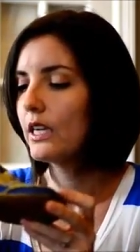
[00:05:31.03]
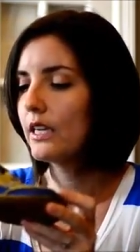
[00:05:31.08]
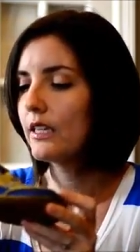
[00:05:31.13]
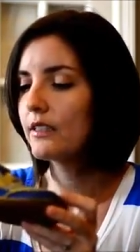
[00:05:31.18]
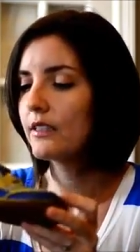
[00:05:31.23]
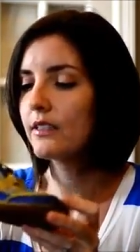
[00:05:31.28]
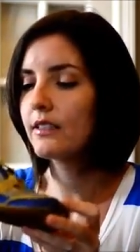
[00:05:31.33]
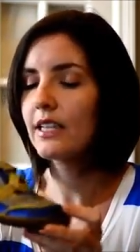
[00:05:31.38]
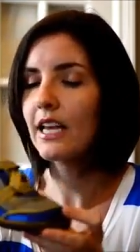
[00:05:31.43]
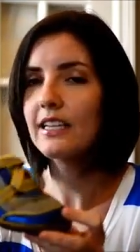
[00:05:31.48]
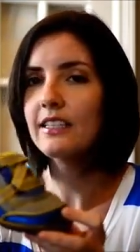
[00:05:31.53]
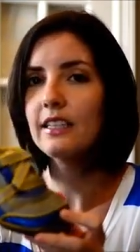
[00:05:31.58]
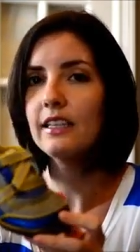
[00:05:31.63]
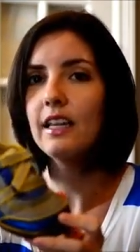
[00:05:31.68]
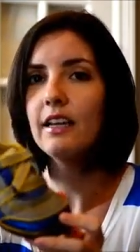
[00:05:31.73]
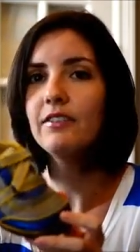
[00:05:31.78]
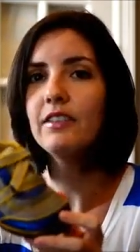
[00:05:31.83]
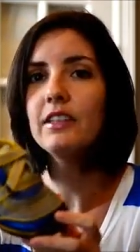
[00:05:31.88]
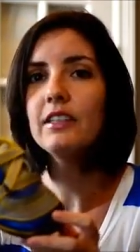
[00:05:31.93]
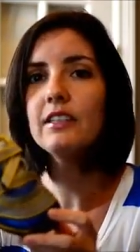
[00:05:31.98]
It's a size
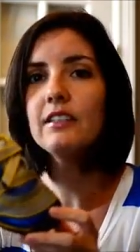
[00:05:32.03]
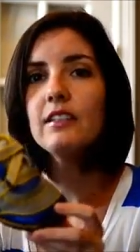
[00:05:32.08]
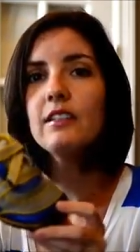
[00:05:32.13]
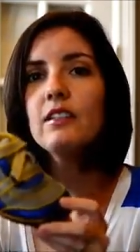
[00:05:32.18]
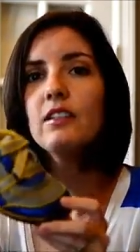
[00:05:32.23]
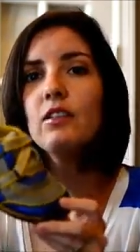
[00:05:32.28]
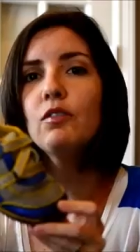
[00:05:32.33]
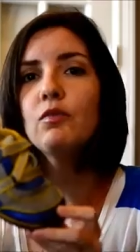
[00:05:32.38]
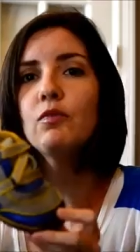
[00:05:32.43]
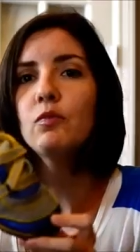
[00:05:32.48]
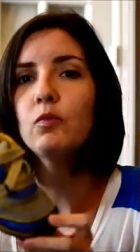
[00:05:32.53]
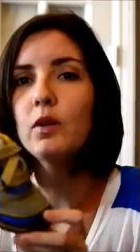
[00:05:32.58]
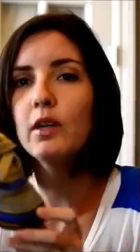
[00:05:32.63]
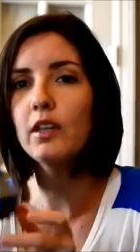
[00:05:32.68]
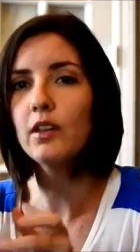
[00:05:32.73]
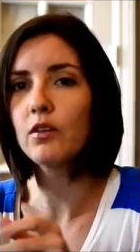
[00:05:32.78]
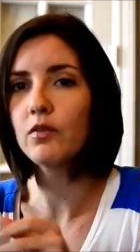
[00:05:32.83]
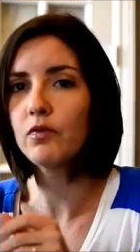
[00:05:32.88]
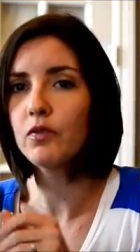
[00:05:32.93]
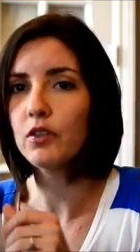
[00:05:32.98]
11. This is one
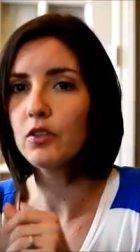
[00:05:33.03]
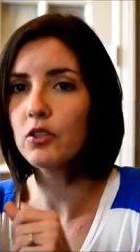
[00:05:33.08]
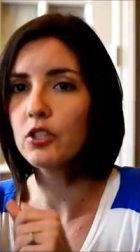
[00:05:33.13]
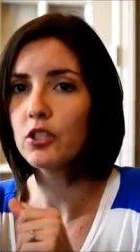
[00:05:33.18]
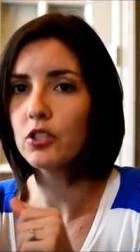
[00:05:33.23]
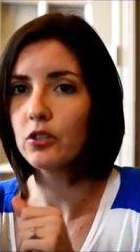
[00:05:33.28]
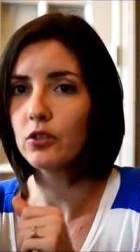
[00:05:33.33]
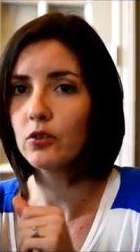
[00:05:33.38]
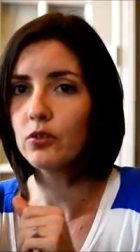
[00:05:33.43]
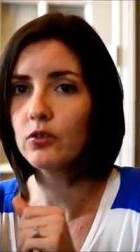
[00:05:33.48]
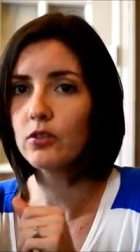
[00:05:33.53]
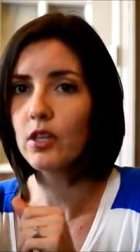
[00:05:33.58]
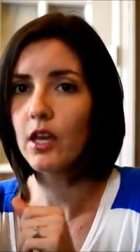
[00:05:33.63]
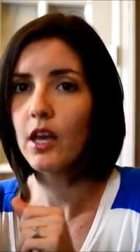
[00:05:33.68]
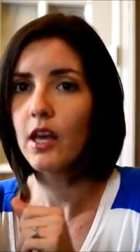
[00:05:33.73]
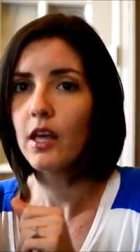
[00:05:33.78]
of the few shoes